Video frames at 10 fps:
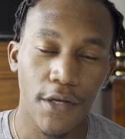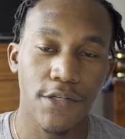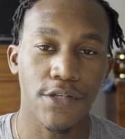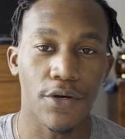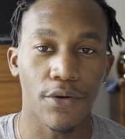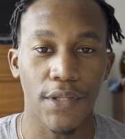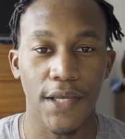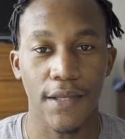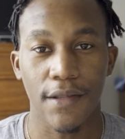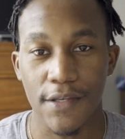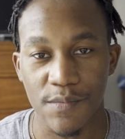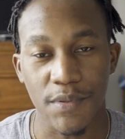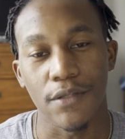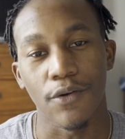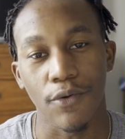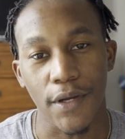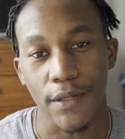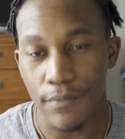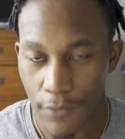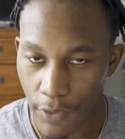so that has been a
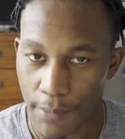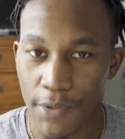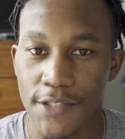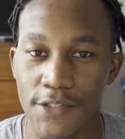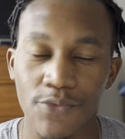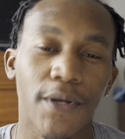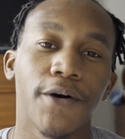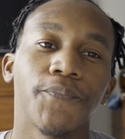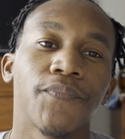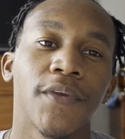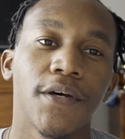great plus as well.